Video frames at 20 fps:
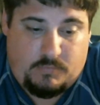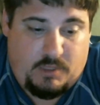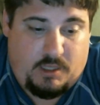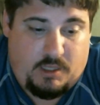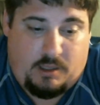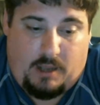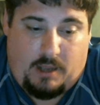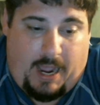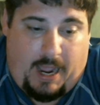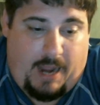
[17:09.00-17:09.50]

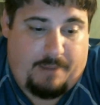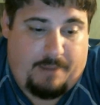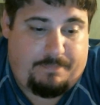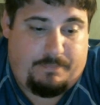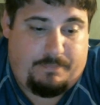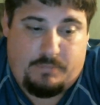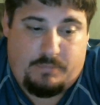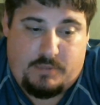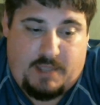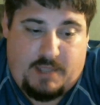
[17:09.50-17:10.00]
I
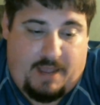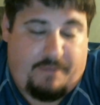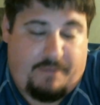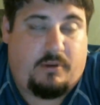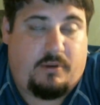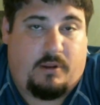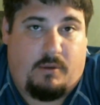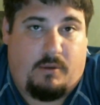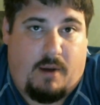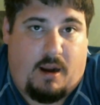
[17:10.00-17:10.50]

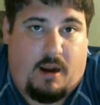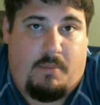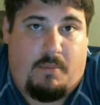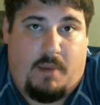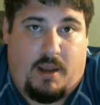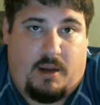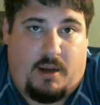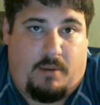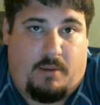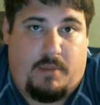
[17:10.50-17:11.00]
definitely
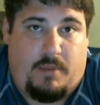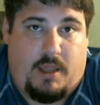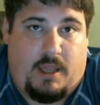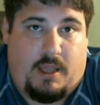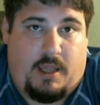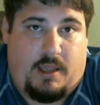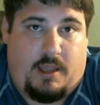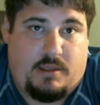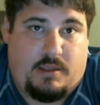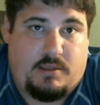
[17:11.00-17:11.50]
recommend them.
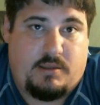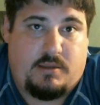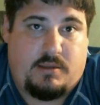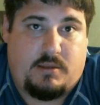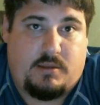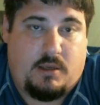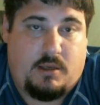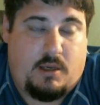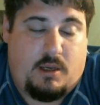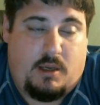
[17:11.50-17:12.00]
It's,
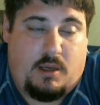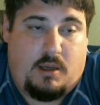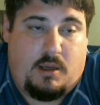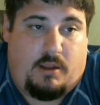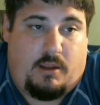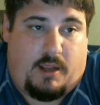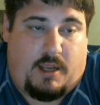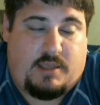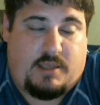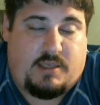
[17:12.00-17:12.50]

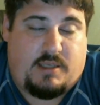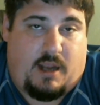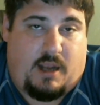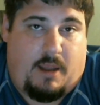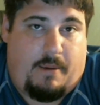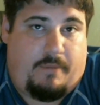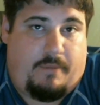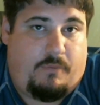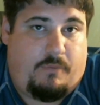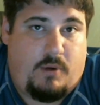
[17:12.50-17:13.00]
like I said, I got
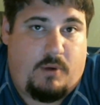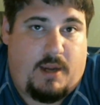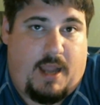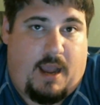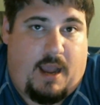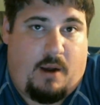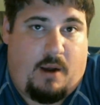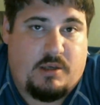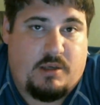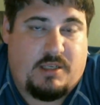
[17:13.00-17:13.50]
40 hours.